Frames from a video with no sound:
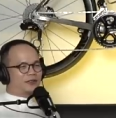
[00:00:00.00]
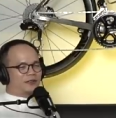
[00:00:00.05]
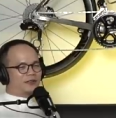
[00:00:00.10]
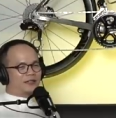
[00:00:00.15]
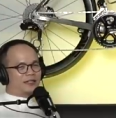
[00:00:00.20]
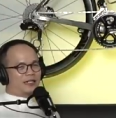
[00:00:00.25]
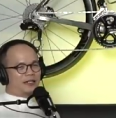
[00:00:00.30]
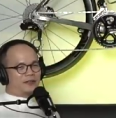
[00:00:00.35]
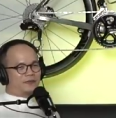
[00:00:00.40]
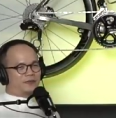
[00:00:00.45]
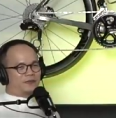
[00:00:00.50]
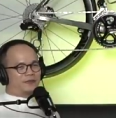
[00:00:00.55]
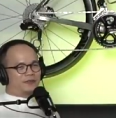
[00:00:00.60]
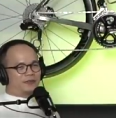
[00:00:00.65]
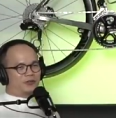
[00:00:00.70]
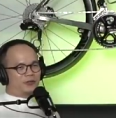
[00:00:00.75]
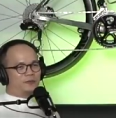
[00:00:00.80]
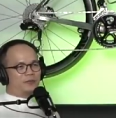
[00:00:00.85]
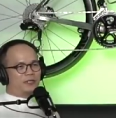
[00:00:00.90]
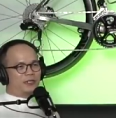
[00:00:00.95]
or laugh.
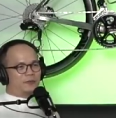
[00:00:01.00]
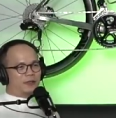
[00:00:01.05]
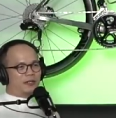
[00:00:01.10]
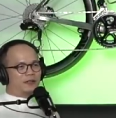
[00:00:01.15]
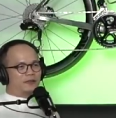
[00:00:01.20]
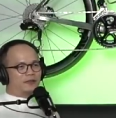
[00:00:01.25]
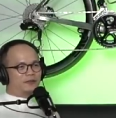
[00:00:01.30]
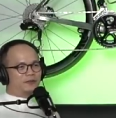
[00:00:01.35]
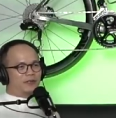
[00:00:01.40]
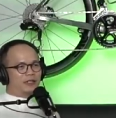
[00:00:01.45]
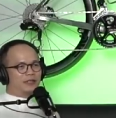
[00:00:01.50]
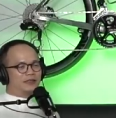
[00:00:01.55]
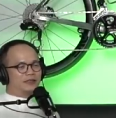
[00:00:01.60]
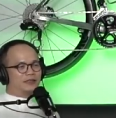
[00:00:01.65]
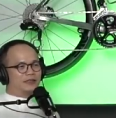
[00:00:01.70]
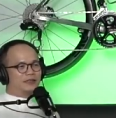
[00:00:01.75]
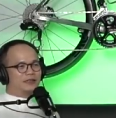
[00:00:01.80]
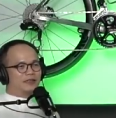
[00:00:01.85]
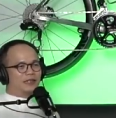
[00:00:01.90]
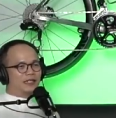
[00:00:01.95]
Told me about what
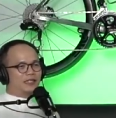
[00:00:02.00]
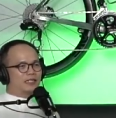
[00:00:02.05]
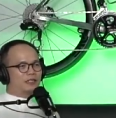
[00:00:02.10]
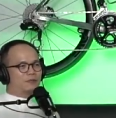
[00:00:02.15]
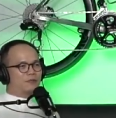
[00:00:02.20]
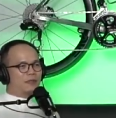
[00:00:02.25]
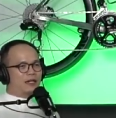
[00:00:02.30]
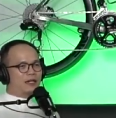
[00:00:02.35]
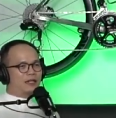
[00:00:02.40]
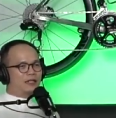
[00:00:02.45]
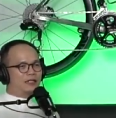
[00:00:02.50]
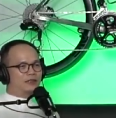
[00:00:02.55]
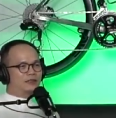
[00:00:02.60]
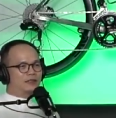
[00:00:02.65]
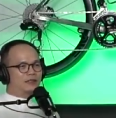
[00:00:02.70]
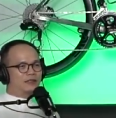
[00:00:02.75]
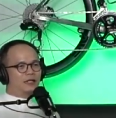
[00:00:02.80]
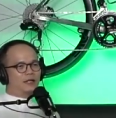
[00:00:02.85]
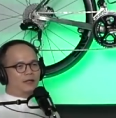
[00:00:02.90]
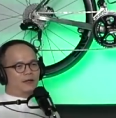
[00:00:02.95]
six
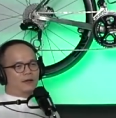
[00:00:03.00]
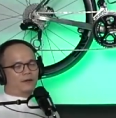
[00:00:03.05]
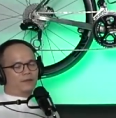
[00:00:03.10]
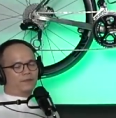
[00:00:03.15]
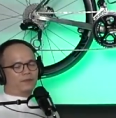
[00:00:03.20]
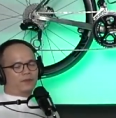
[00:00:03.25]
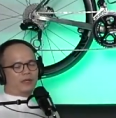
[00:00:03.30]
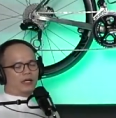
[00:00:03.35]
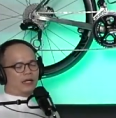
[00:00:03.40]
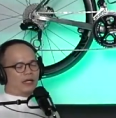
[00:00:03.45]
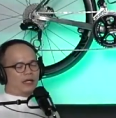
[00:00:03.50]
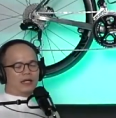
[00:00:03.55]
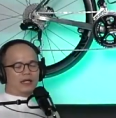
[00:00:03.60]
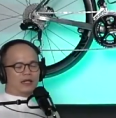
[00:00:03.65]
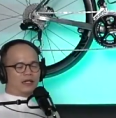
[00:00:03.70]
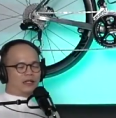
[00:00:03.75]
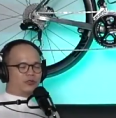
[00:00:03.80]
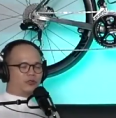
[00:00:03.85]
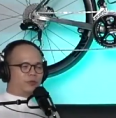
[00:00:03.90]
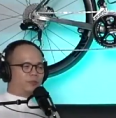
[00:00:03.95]
months.
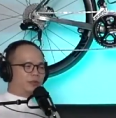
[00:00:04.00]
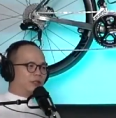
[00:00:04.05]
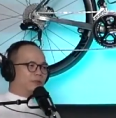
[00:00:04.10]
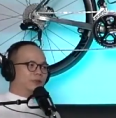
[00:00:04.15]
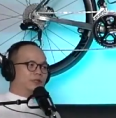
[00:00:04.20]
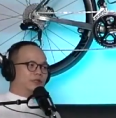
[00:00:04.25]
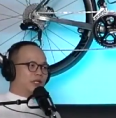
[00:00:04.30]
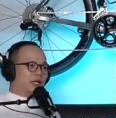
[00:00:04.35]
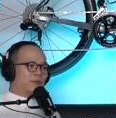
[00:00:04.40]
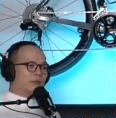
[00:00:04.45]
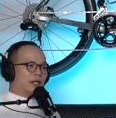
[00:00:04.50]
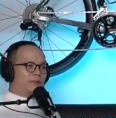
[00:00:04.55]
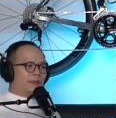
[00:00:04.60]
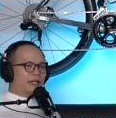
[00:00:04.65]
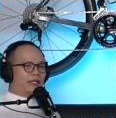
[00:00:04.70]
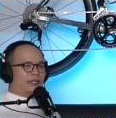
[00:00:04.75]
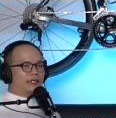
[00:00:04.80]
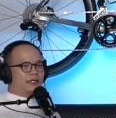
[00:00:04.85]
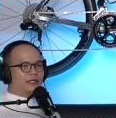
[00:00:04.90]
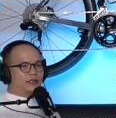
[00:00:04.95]
Uh, I should be able to get my
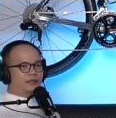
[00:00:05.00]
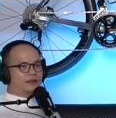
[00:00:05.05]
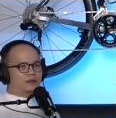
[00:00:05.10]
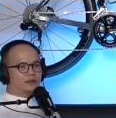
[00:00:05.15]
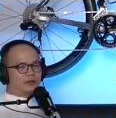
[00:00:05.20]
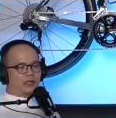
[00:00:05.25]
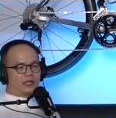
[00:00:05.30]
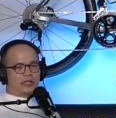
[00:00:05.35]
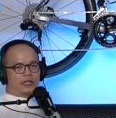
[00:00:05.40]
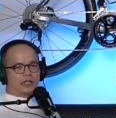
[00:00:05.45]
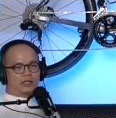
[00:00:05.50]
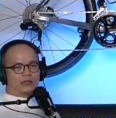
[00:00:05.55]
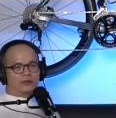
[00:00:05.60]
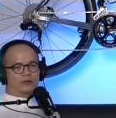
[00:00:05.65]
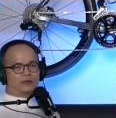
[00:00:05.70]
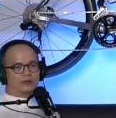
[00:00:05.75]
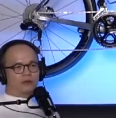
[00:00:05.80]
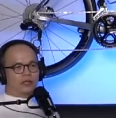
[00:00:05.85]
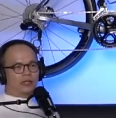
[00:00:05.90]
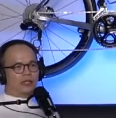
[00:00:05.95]
bike lah. Okay lah.
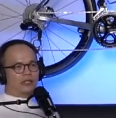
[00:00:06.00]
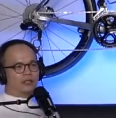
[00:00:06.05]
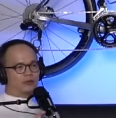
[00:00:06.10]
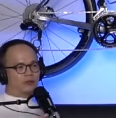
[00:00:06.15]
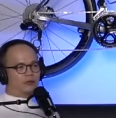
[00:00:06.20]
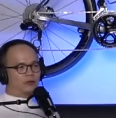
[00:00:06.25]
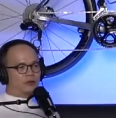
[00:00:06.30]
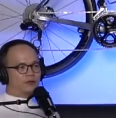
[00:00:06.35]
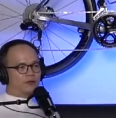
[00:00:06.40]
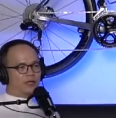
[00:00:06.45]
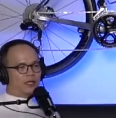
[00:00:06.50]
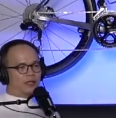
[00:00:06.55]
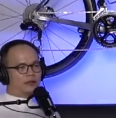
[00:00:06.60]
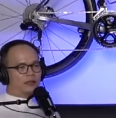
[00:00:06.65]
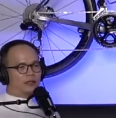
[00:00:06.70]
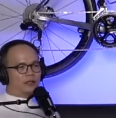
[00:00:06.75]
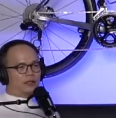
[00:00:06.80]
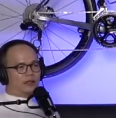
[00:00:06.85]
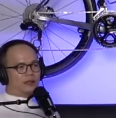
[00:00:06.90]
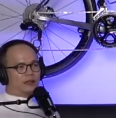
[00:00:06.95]
So uh, let's go with that.
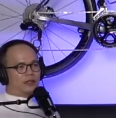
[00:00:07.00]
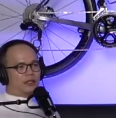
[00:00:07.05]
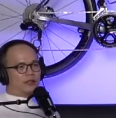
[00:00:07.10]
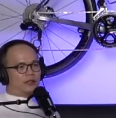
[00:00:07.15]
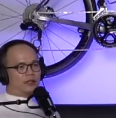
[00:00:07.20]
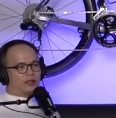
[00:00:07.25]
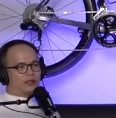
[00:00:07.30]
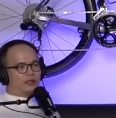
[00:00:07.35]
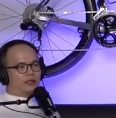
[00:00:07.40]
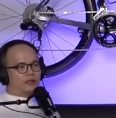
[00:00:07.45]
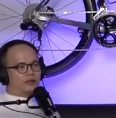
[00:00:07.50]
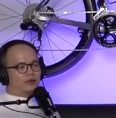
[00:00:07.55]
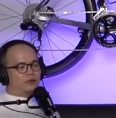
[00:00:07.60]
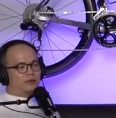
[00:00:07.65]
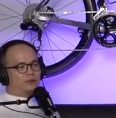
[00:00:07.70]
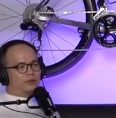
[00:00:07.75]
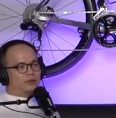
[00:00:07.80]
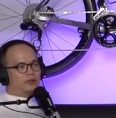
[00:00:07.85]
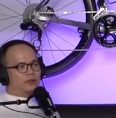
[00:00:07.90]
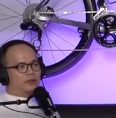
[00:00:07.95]
Then later
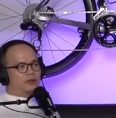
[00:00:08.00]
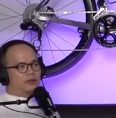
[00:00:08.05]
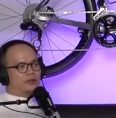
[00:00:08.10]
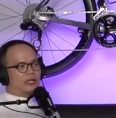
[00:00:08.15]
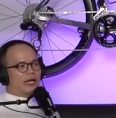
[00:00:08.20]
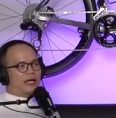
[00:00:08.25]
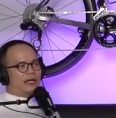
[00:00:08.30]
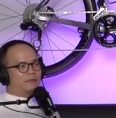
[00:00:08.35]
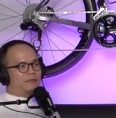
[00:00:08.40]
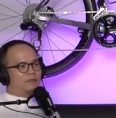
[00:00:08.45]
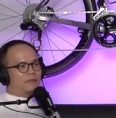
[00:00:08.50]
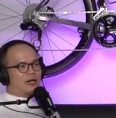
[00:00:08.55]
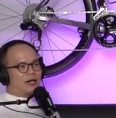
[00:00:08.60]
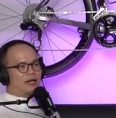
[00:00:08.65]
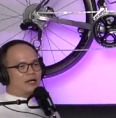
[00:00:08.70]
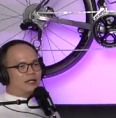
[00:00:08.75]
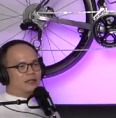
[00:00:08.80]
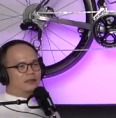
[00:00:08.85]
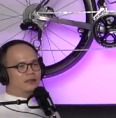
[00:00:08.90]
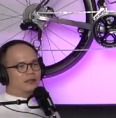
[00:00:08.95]
told me ten
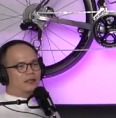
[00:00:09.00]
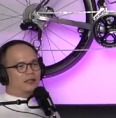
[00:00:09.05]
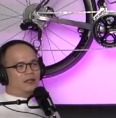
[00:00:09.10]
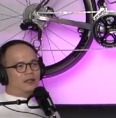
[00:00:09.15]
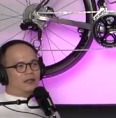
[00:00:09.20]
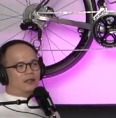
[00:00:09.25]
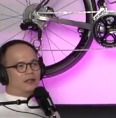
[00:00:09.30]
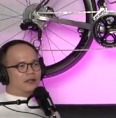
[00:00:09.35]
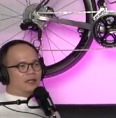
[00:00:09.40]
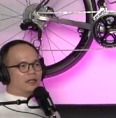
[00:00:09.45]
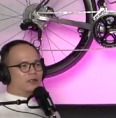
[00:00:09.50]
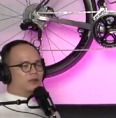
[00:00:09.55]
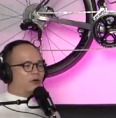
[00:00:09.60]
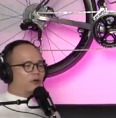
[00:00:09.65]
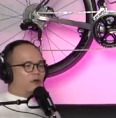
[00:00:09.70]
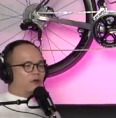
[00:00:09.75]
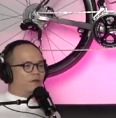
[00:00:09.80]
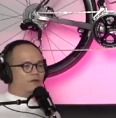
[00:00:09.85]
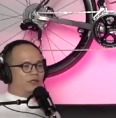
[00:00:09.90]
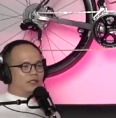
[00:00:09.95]
months. Then
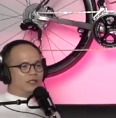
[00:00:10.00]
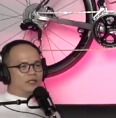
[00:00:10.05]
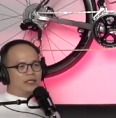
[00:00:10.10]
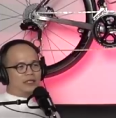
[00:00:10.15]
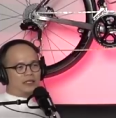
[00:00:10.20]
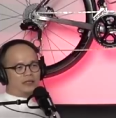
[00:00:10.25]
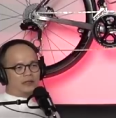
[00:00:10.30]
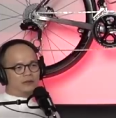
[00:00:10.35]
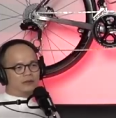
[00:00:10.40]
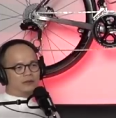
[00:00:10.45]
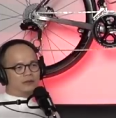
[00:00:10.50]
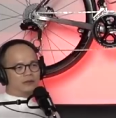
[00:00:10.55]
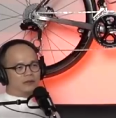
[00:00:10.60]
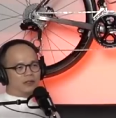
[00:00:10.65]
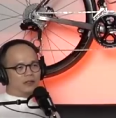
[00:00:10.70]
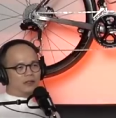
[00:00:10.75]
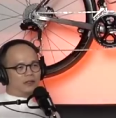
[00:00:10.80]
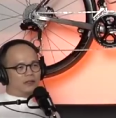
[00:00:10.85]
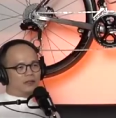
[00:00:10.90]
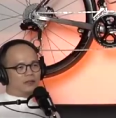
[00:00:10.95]
COVID hit
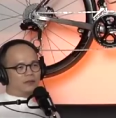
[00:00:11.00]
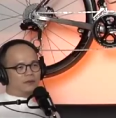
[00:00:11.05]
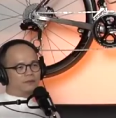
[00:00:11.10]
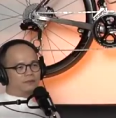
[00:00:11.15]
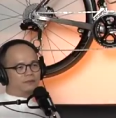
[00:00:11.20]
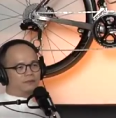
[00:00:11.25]
uh,